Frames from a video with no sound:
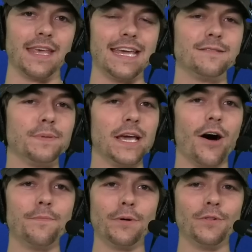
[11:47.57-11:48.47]
It'd be
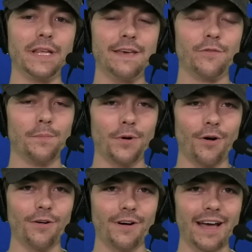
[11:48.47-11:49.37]

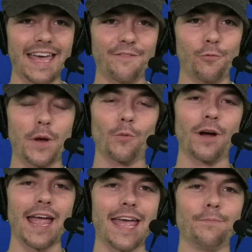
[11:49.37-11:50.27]
unbelievable if we were
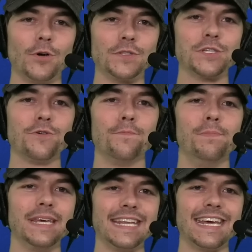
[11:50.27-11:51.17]
able to
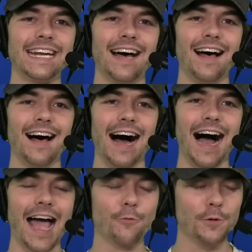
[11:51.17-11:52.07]
beat it.
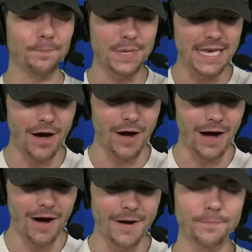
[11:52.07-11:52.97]
I would be
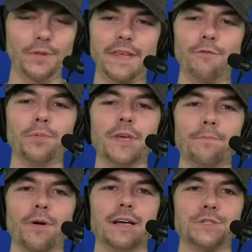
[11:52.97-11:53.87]
unbelievably
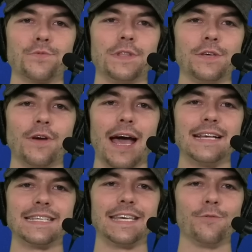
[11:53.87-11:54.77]
impressed with you
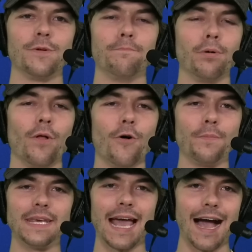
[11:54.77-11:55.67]
guys. It would blow
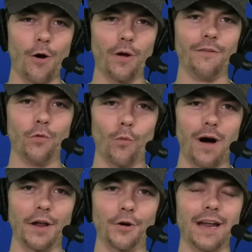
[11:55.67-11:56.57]
me out of the
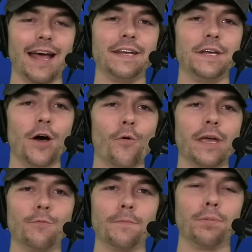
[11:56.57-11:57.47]
water, and I know
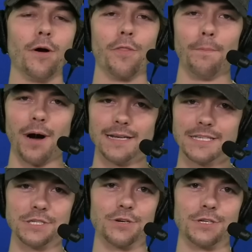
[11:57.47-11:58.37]
it would blow the
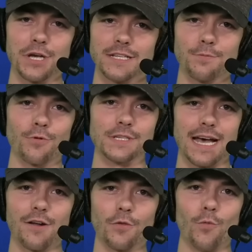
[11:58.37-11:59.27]
bosses here at Chat Sports
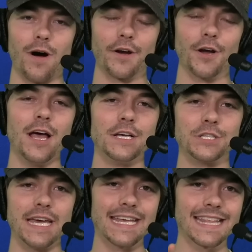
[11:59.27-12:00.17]
out of the water.
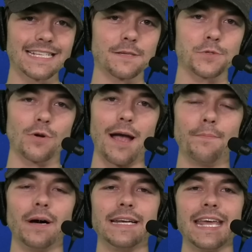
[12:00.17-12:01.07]
So hit that subscribe
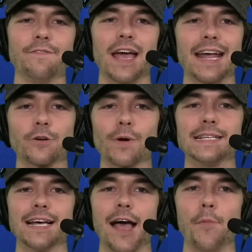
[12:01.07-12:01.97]
button if you had a great
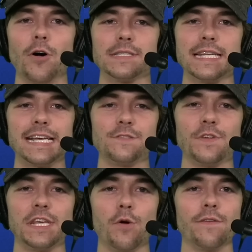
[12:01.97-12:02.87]
time on today's
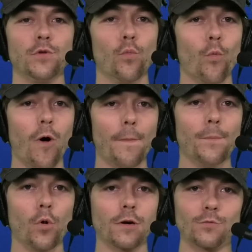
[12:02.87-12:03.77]
video. If you want
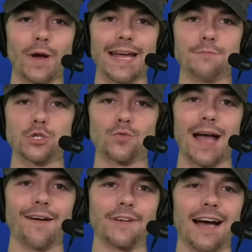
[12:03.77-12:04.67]
more Rams
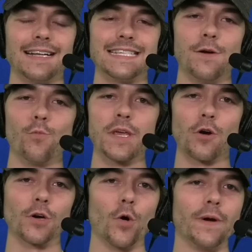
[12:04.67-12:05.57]
draft content, we
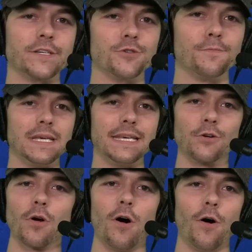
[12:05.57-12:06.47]
are going to
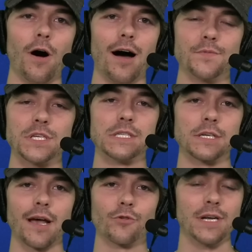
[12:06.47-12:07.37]
here all
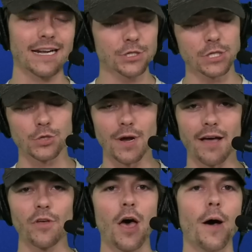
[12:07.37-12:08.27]
offseason covering not just the
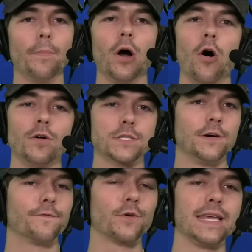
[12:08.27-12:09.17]
draft, but
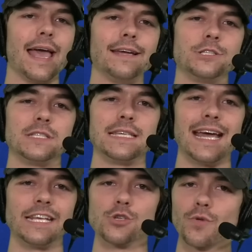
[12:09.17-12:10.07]
also free agency,
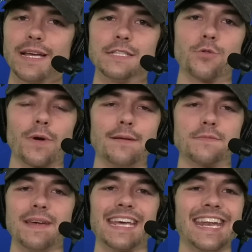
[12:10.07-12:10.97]
any trades the Rams
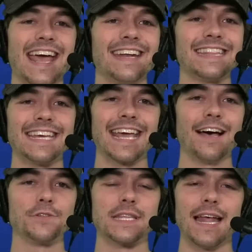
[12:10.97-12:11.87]
make, and anything
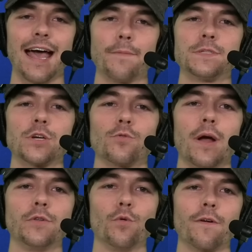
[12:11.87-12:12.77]
else that happens
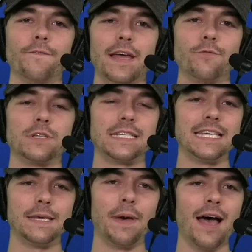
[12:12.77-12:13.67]
around your favorite
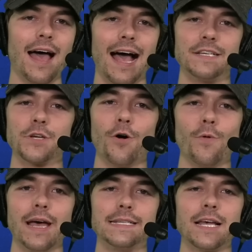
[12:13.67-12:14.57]
team. As
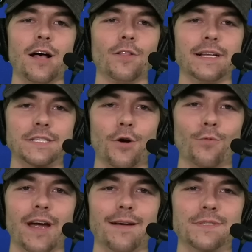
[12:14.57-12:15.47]
always, let's go
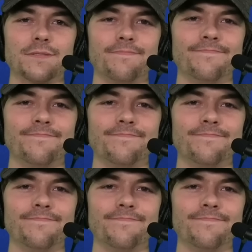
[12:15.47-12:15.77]
Rams.